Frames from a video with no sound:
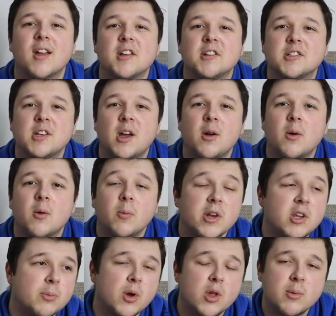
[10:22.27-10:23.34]
So
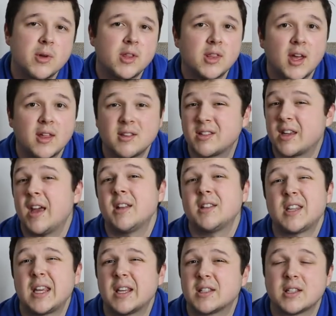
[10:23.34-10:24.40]
when you put them in there, this can
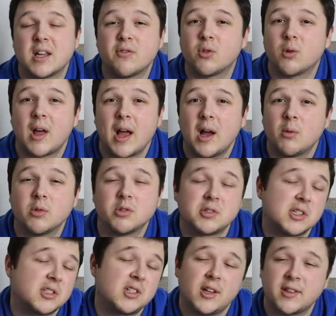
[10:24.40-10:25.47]
take several hours.
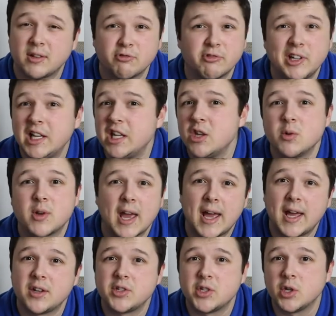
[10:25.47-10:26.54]
There's nothing really you
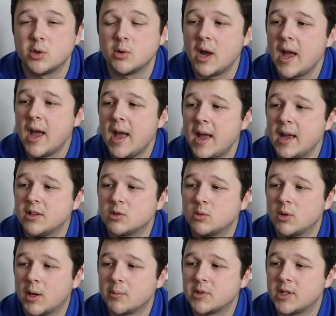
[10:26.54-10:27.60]
can do. It's
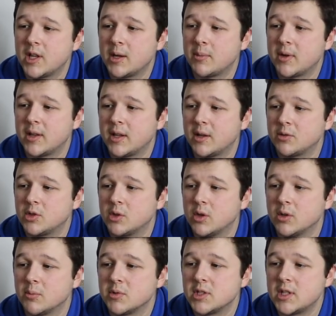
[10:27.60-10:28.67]
all up to them and they'll do
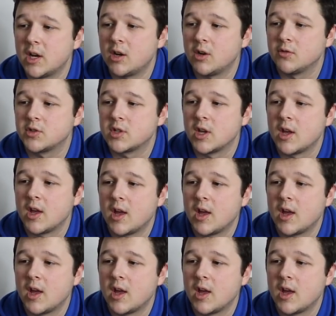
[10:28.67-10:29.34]
it themselves.